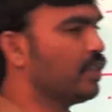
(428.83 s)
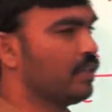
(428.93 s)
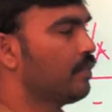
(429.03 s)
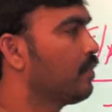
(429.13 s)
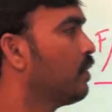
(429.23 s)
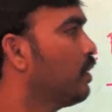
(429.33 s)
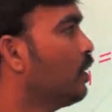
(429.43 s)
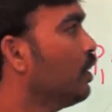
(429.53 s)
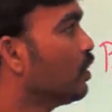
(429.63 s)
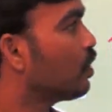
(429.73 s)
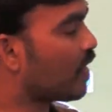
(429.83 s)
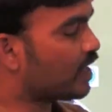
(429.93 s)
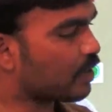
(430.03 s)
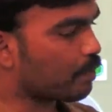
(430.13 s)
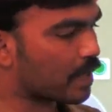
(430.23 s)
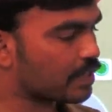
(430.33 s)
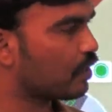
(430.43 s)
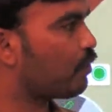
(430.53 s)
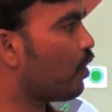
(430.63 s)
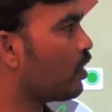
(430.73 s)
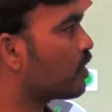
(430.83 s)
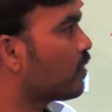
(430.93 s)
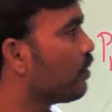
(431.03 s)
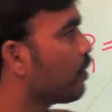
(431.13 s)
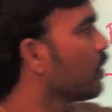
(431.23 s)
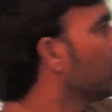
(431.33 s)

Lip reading: pressure. So what is the pressure force?